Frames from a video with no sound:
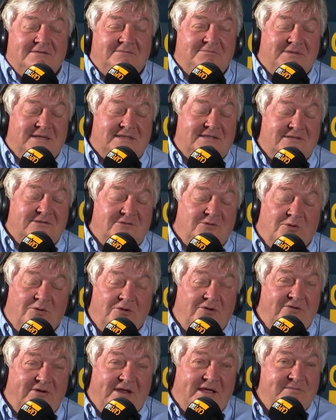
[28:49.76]
But
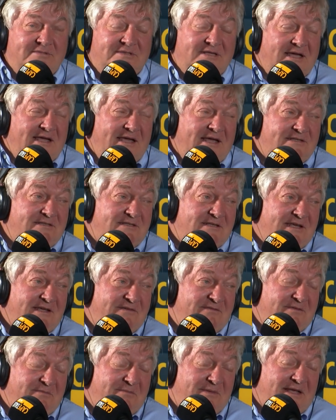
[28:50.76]
Gordon Ramsay, I actually
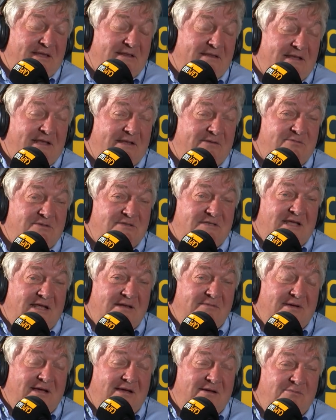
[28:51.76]
never met. That was
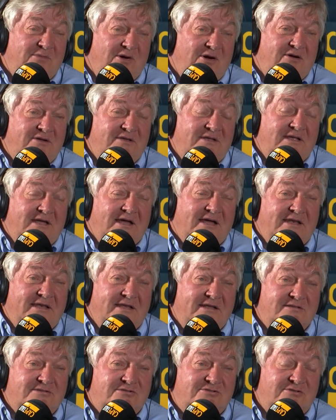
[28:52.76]
done by our marketing guy,
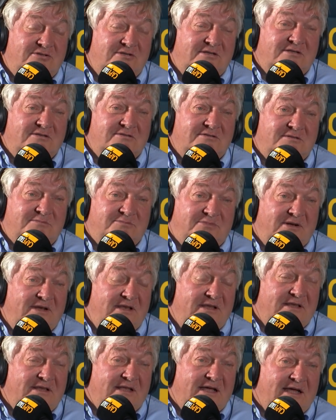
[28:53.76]
Neil Schurter, who's a
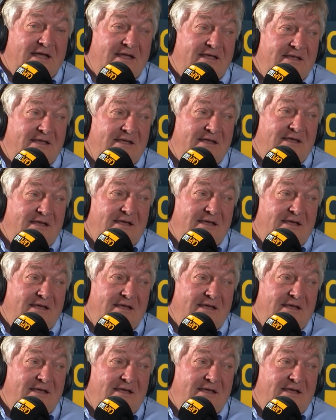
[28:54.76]
brilliant guy.